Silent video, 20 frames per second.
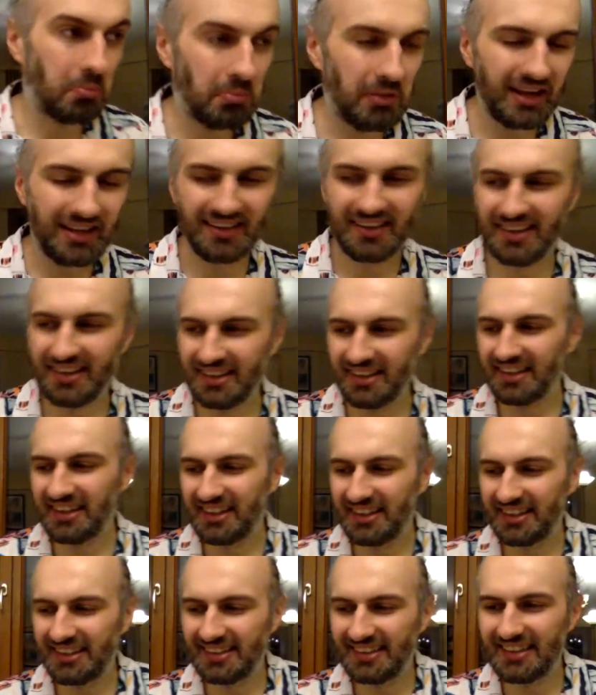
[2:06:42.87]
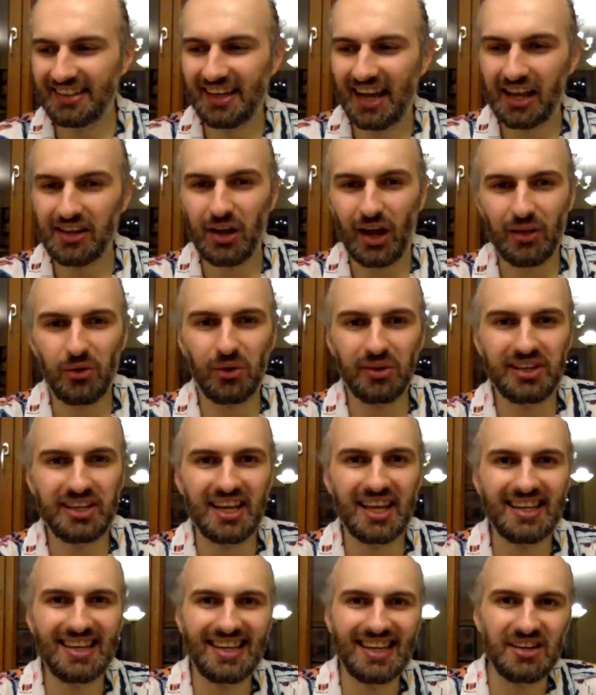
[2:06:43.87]
it's I don't
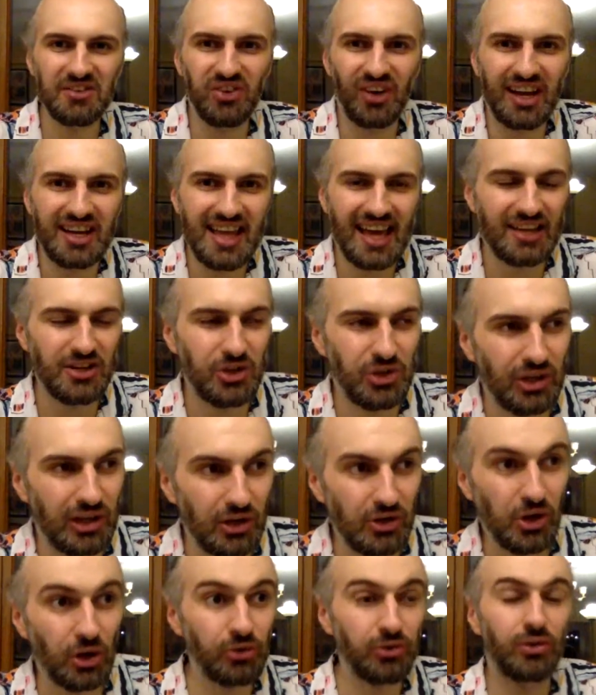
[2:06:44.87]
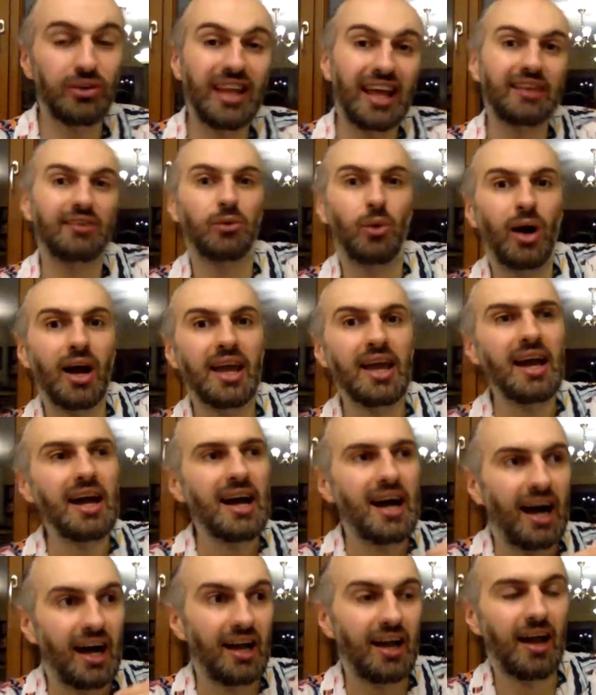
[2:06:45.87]
see anything financially, so that's why
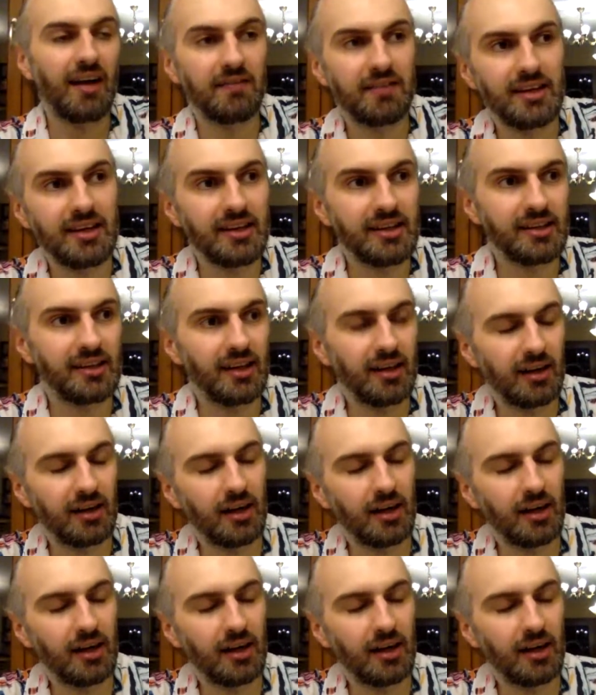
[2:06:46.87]
I have this